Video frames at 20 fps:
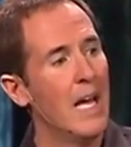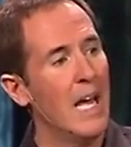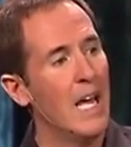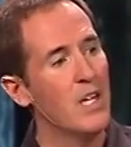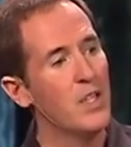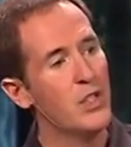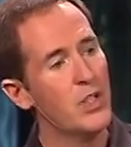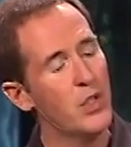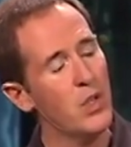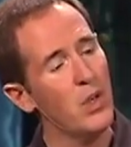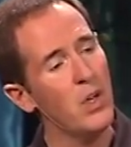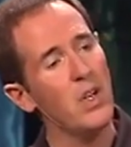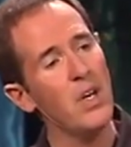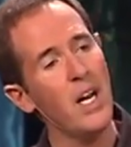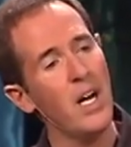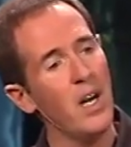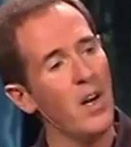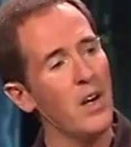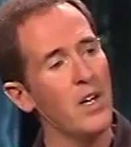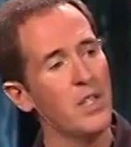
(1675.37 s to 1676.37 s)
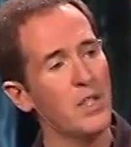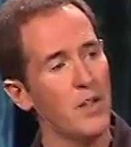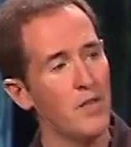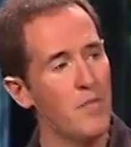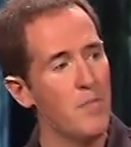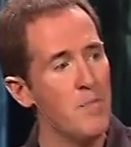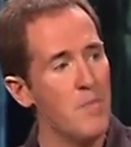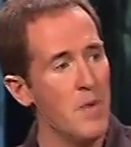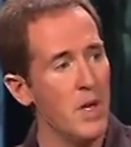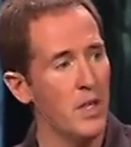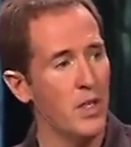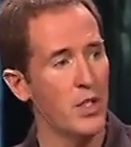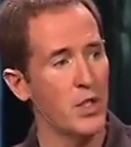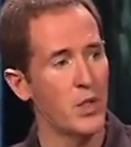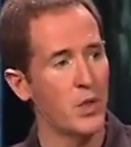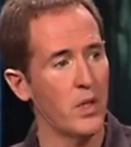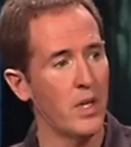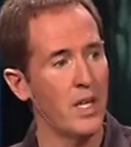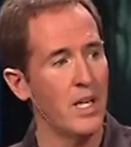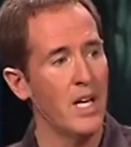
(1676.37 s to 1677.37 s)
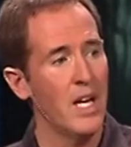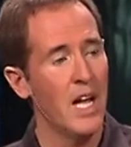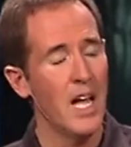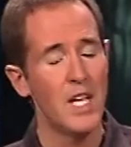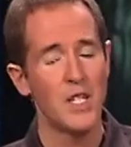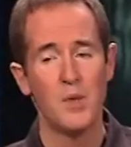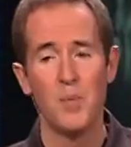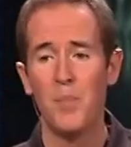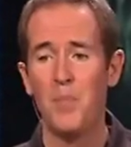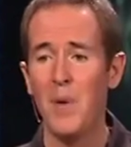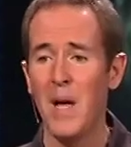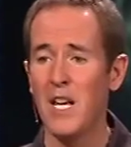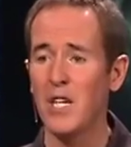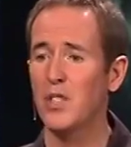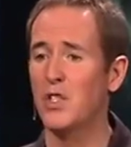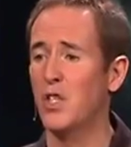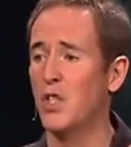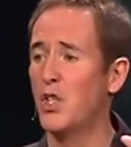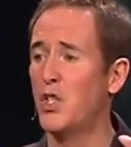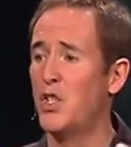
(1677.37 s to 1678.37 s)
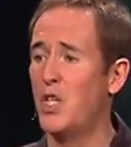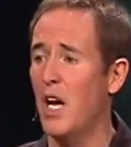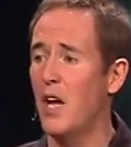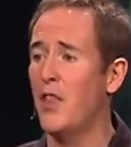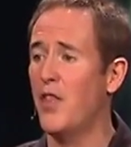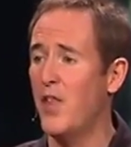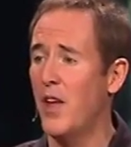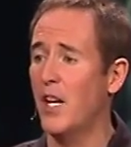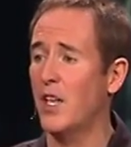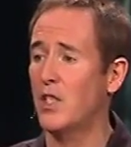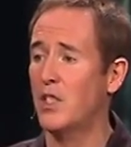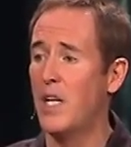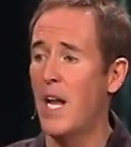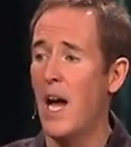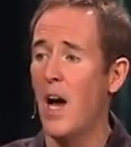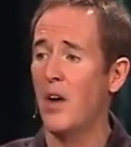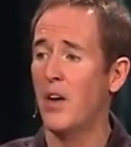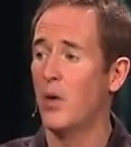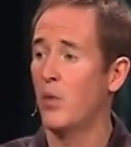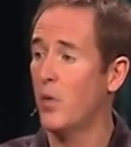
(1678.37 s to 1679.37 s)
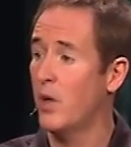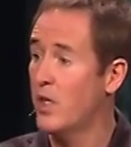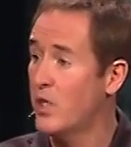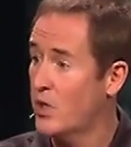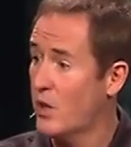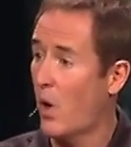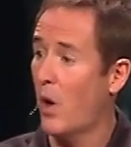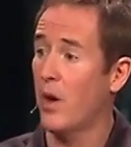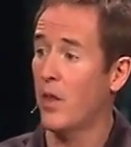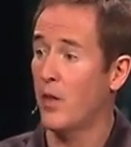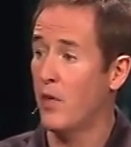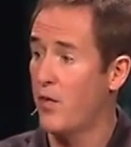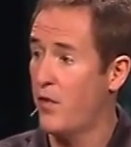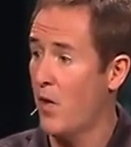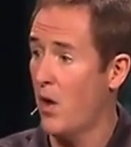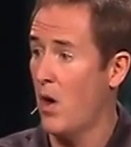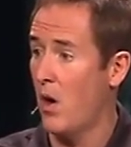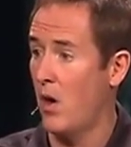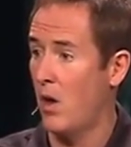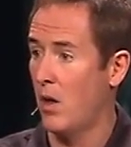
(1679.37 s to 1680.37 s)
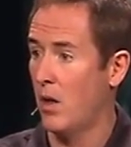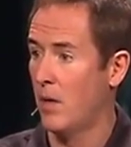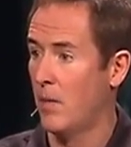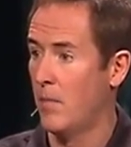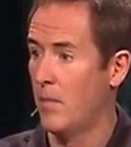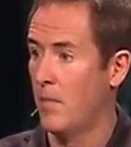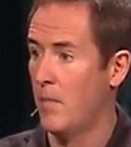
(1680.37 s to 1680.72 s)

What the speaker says: In certain areas of ministry, it's best to shut things down and restart in the fall.